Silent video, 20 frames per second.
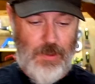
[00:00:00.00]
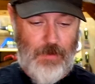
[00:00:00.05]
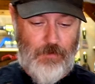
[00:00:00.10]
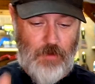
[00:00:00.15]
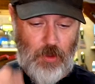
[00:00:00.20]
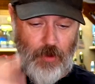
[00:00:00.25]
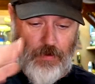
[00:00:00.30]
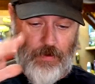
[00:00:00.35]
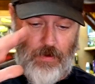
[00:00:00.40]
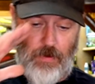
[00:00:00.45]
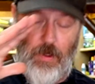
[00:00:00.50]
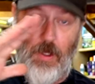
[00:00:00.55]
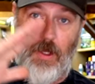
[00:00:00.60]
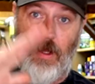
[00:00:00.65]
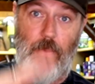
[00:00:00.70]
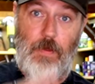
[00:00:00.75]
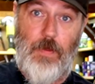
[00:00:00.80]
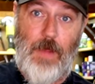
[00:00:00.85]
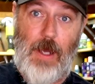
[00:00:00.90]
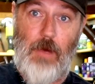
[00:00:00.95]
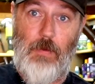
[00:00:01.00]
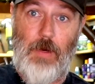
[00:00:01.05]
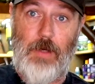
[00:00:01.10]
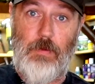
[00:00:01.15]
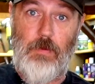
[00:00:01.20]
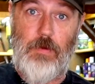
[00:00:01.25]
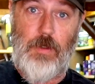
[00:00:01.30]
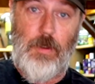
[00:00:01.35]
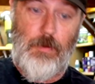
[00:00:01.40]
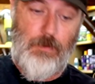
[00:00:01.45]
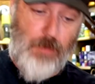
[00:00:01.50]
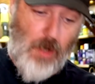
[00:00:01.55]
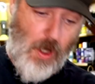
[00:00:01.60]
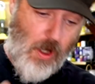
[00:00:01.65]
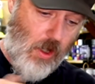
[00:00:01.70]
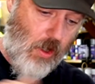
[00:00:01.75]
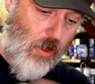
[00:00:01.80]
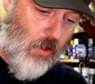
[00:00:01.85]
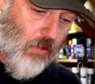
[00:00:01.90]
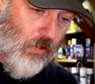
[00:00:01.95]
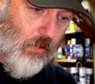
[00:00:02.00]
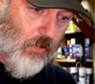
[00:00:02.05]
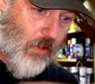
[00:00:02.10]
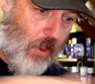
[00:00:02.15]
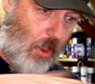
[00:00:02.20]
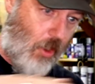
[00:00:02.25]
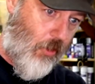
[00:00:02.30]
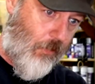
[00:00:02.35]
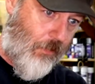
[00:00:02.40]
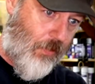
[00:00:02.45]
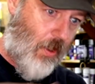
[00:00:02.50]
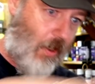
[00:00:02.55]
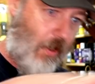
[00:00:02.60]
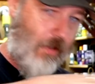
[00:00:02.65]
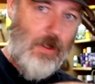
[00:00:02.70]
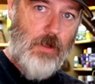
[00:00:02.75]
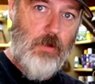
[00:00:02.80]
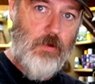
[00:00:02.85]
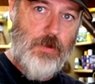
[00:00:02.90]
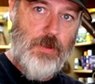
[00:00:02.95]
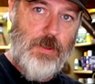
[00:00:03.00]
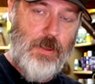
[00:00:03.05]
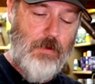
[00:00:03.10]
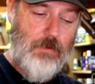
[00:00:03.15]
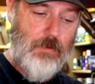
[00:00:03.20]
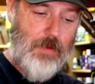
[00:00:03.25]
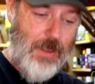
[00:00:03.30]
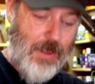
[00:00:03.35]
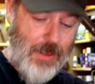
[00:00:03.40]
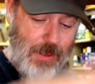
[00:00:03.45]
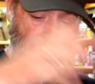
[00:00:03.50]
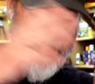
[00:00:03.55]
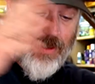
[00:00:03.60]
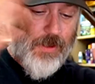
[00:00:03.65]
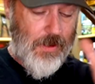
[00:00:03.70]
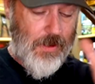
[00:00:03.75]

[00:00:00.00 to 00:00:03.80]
I've got that one, the pole GoPro that looks at me.